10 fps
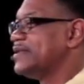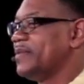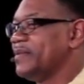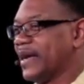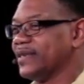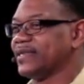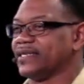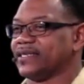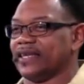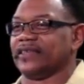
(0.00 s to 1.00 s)
because I
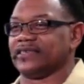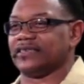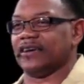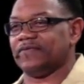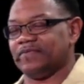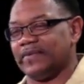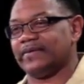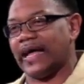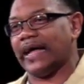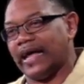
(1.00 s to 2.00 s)
studied this stuff,
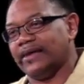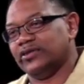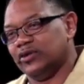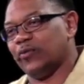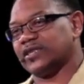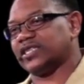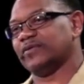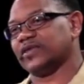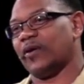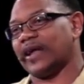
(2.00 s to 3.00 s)
I knew where she was
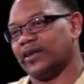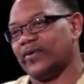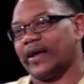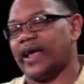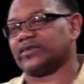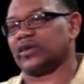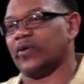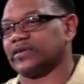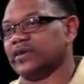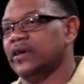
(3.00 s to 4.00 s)
going. I knew how to answer the
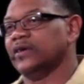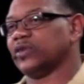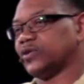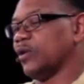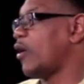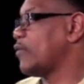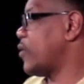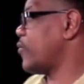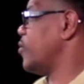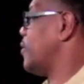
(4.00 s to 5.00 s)
question. So go there
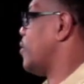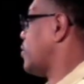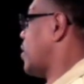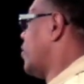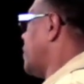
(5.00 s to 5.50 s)
with me